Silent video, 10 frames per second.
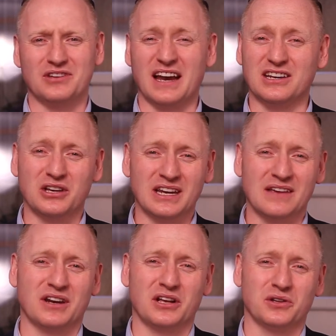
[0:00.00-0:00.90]
And you can
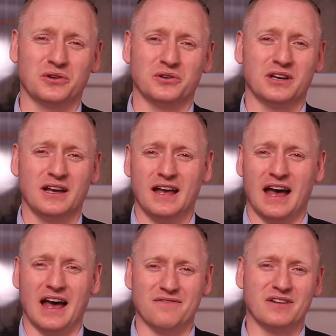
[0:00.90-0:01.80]
even include
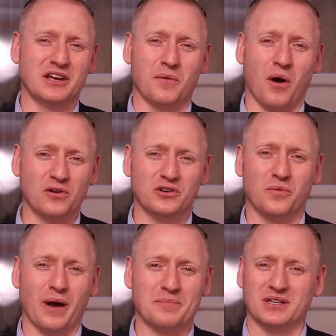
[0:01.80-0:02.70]
video on your
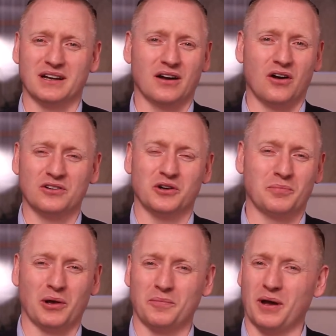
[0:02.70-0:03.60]
website, on your
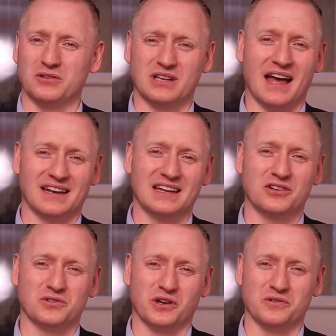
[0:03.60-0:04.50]
blog posts, and in
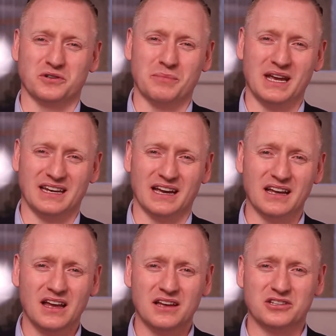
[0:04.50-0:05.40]
your social media.
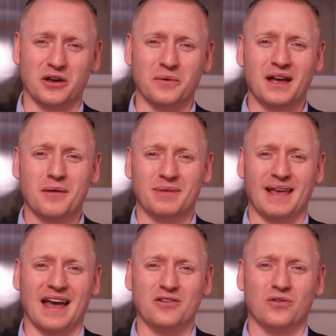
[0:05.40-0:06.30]
So
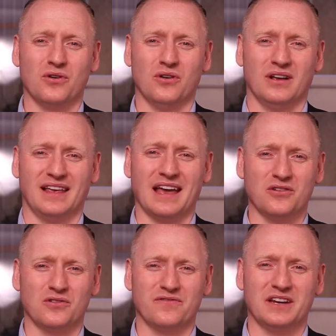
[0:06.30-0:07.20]
get your
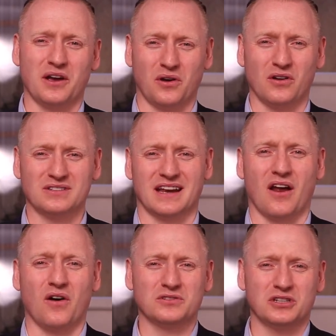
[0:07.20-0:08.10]
video content
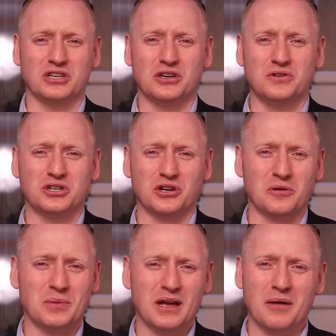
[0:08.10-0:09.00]
onto
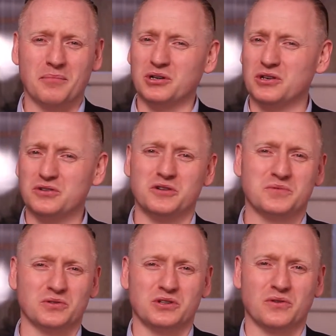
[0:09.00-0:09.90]
YouTube. But
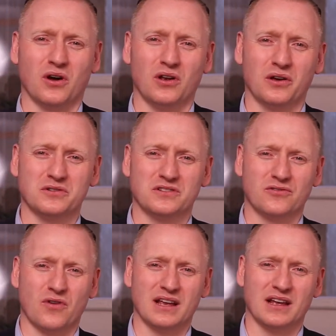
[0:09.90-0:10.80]
YouTube's also got loads of
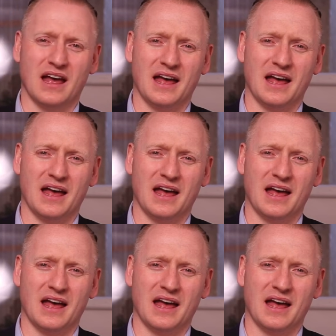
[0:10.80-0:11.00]
great